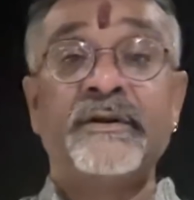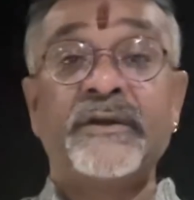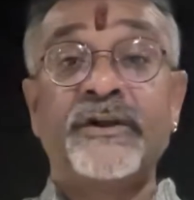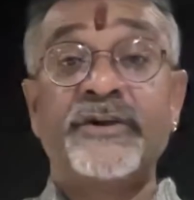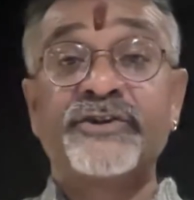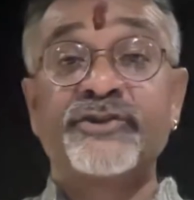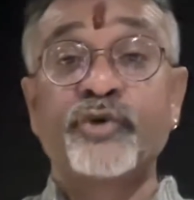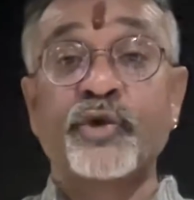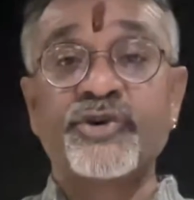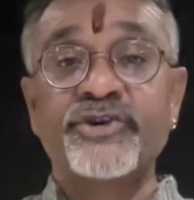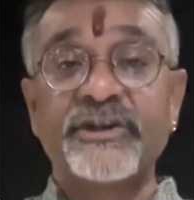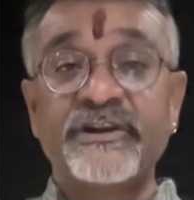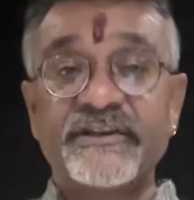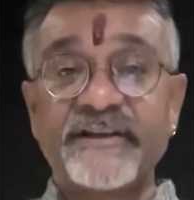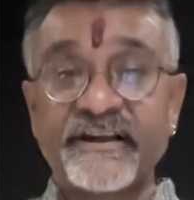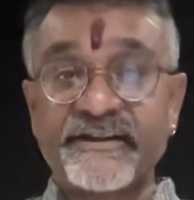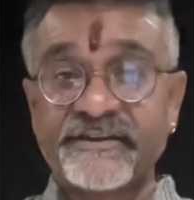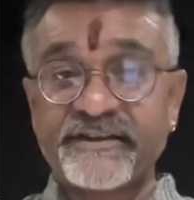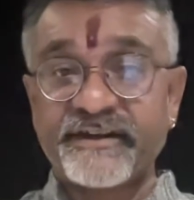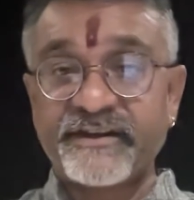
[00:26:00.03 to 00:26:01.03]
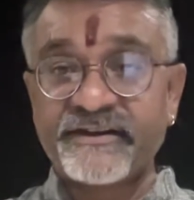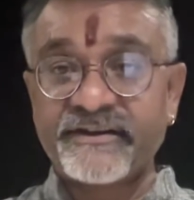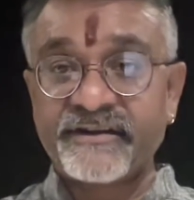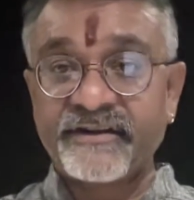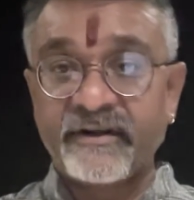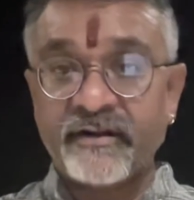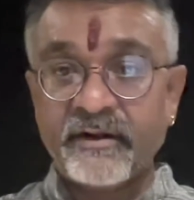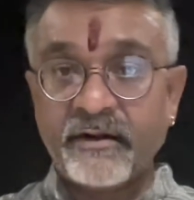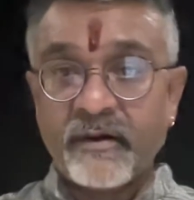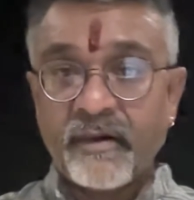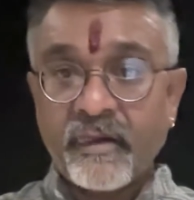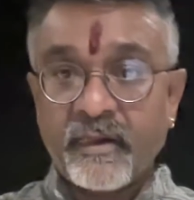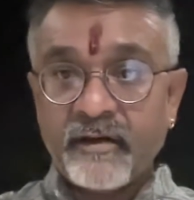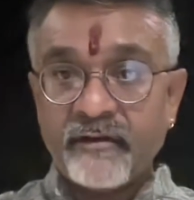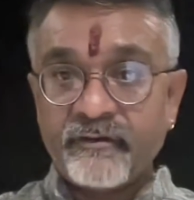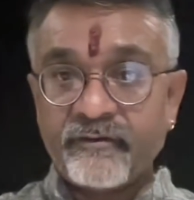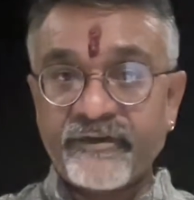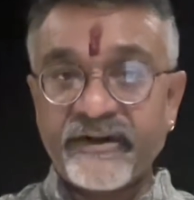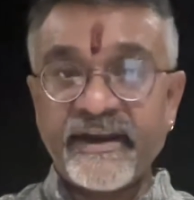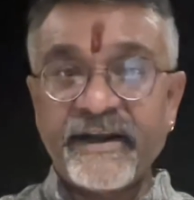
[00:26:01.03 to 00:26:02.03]
social justice,
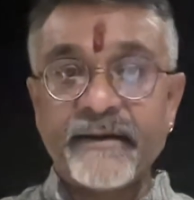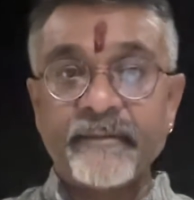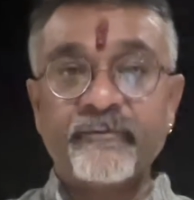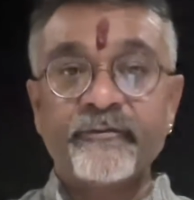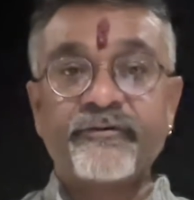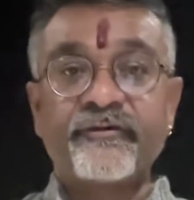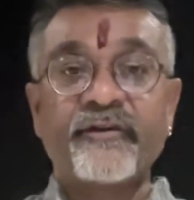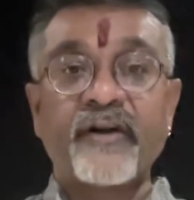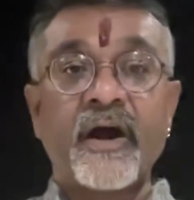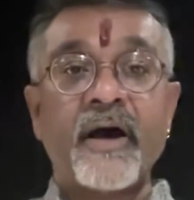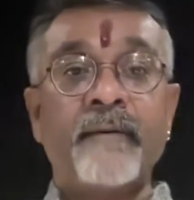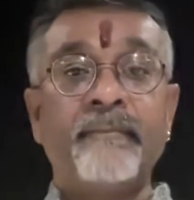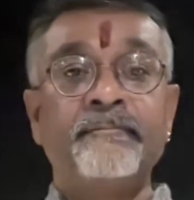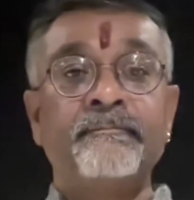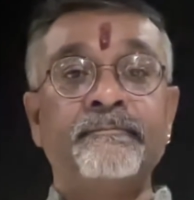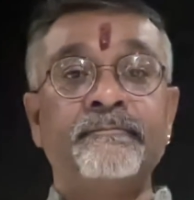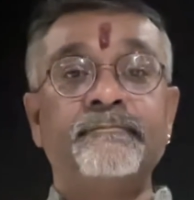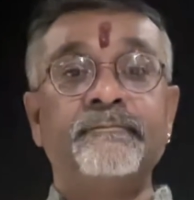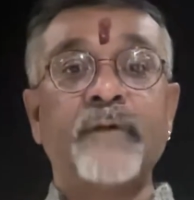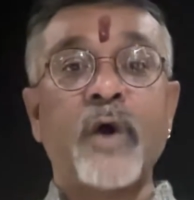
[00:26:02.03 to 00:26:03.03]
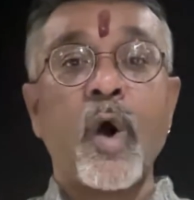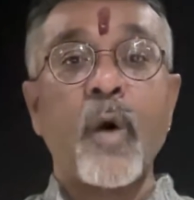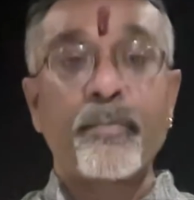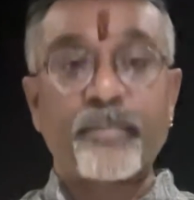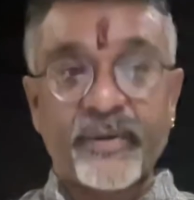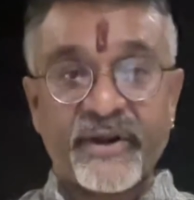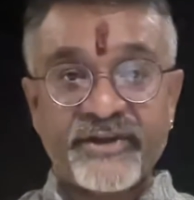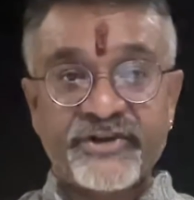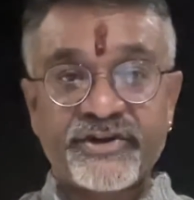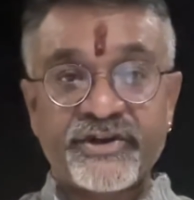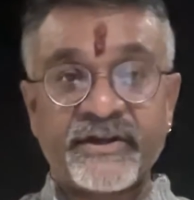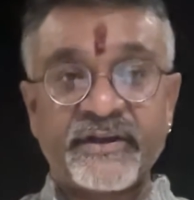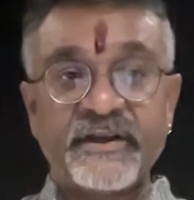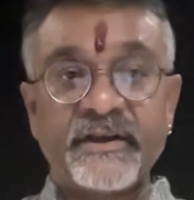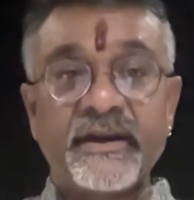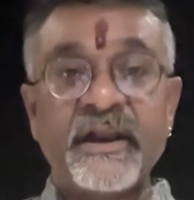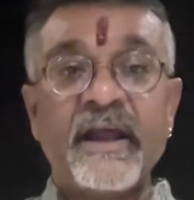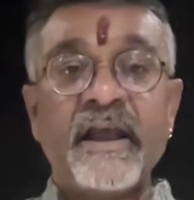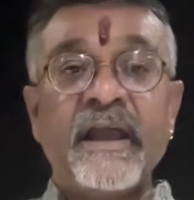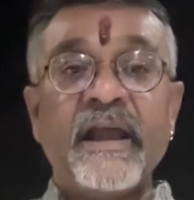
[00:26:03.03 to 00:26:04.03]
freedom from
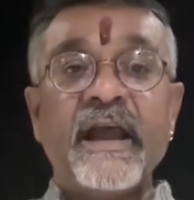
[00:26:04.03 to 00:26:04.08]
oppression,